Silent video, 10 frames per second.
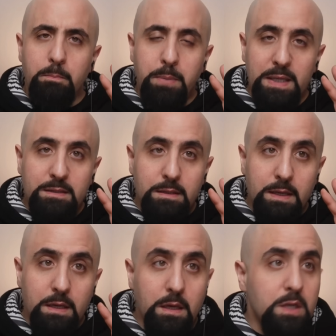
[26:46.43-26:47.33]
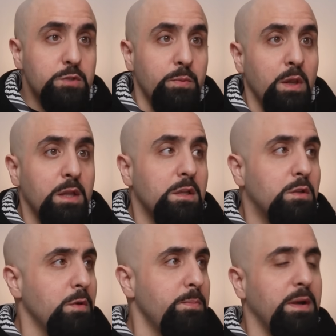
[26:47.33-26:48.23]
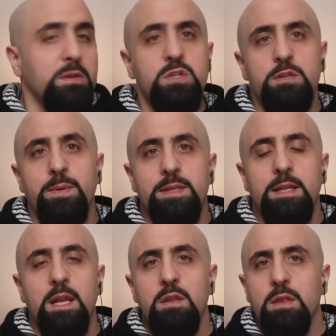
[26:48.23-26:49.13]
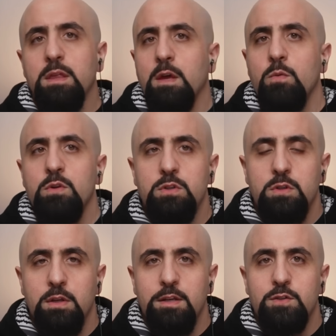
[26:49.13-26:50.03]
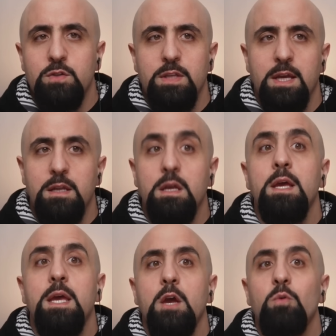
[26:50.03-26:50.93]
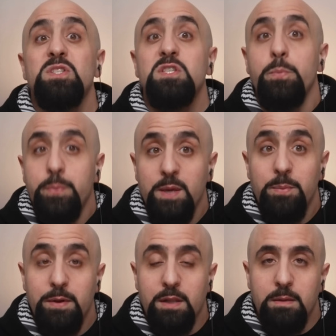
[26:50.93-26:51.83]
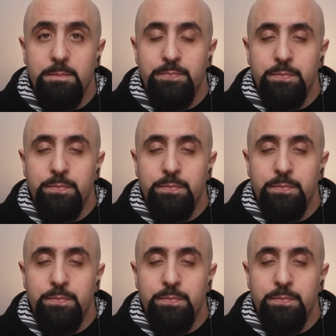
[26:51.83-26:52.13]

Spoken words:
But Hezbollah did not participate in anything. They weren't shooting, and it was the people.